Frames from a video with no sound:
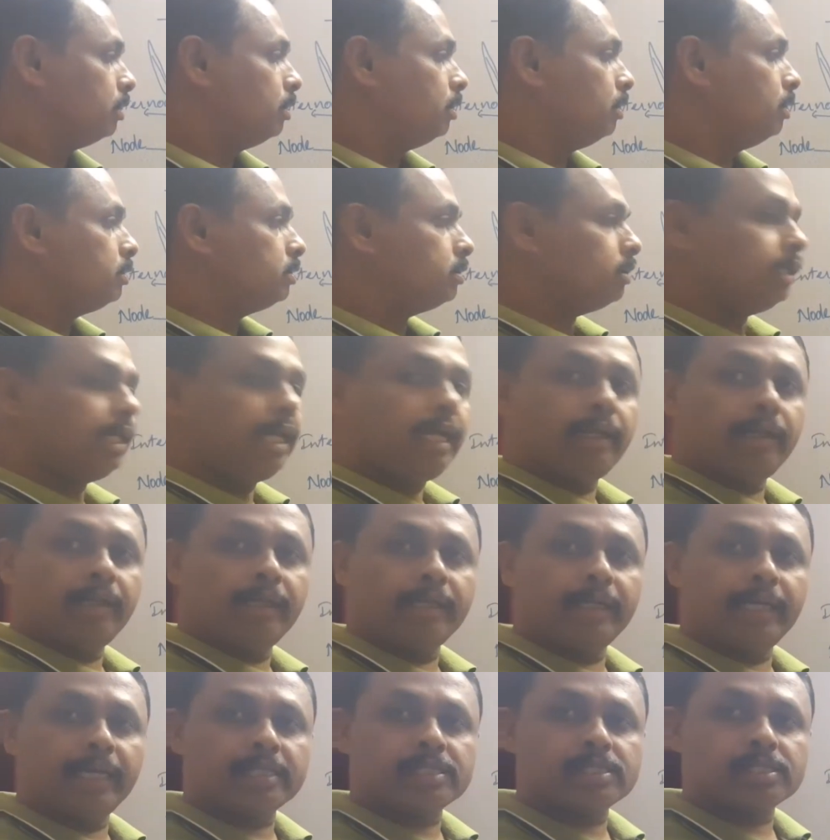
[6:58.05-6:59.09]
So now
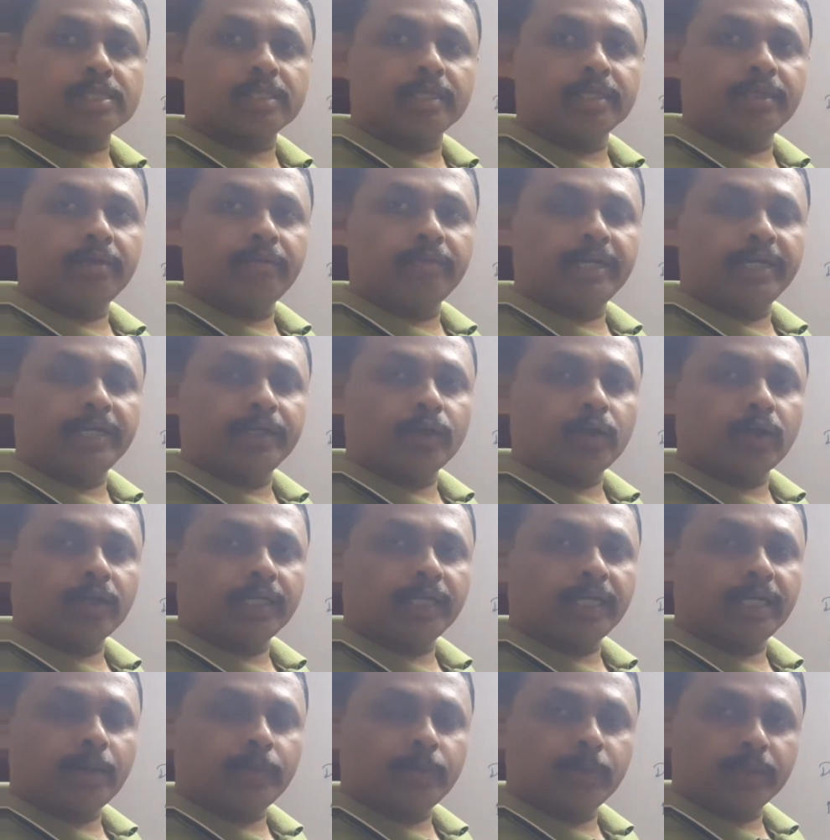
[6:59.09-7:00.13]
next, when
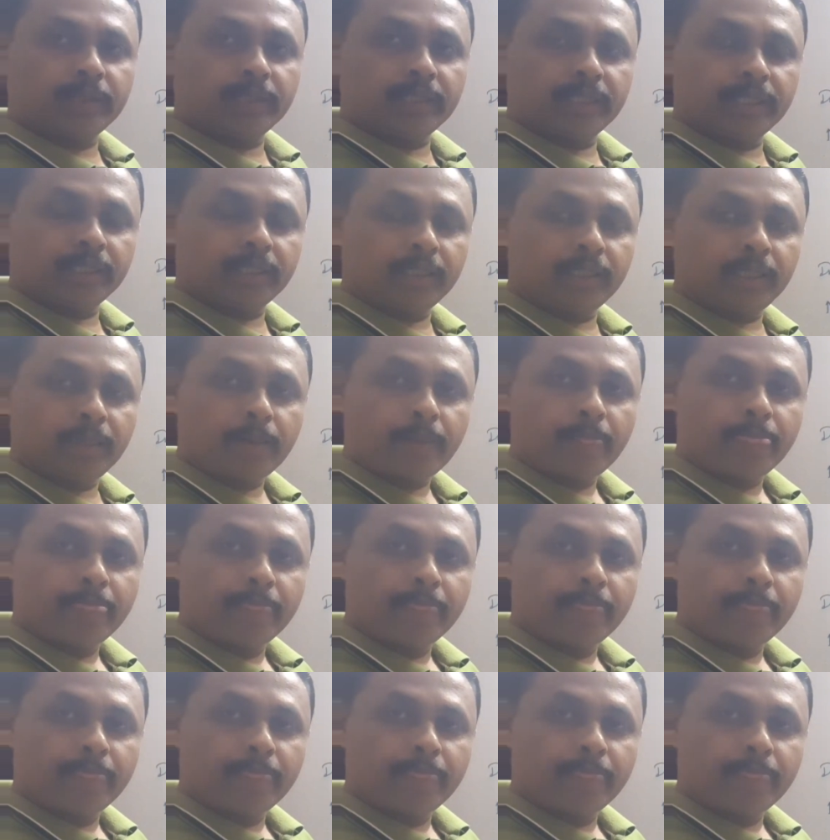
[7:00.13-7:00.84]
talking about the